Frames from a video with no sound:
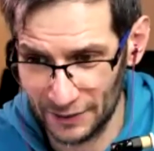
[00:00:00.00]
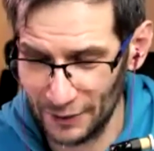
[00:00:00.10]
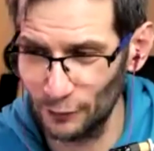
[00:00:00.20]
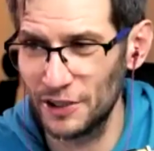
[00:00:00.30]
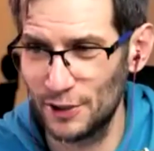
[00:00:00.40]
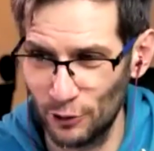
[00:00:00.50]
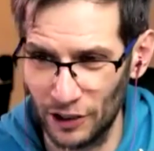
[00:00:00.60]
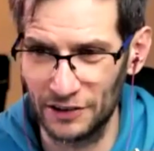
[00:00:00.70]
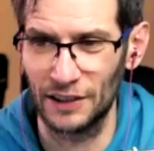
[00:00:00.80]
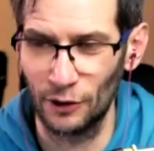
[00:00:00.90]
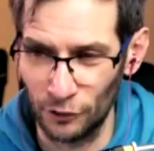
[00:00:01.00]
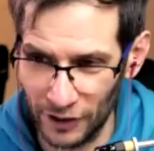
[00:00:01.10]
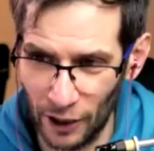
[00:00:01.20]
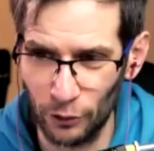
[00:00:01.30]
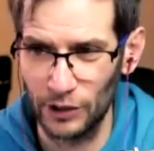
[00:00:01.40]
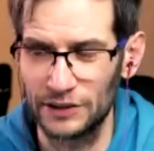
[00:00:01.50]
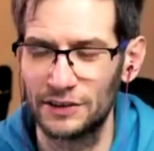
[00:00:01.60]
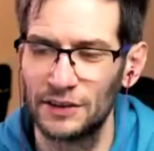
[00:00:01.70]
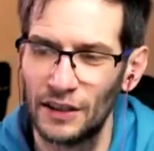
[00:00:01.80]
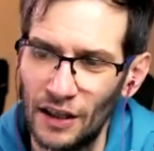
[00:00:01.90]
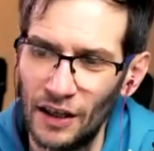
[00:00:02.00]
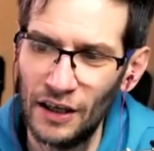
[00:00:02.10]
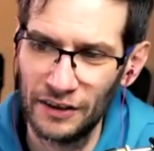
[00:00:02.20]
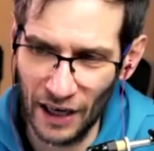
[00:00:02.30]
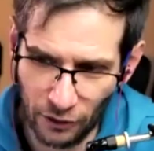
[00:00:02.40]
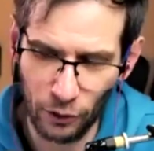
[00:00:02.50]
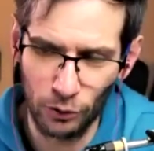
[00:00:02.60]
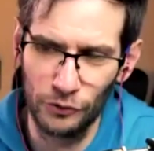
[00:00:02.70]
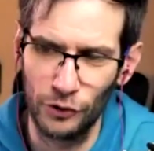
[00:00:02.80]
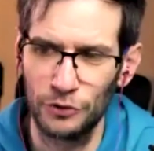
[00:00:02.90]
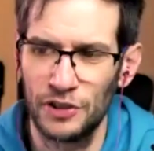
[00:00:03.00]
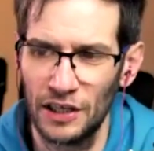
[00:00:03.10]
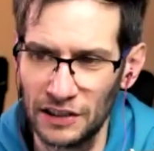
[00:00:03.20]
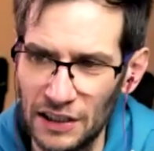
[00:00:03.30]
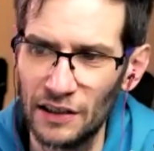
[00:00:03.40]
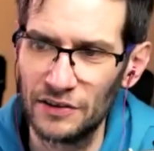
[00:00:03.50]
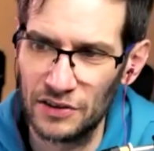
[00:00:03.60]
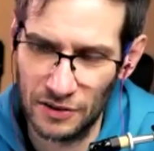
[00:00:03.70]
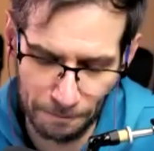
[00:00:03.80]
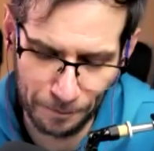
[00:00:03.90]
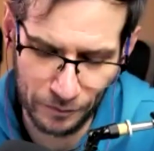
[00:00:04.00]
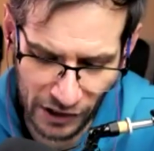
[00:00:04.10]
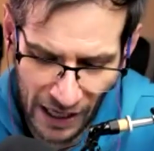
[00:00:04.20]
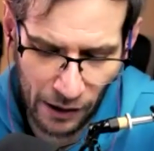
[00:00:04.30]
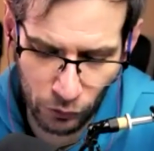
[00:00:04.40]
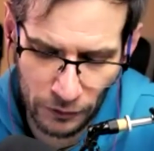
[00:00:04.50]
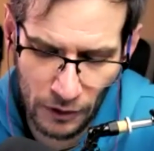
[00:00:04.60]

restricting or narrow those ideas down,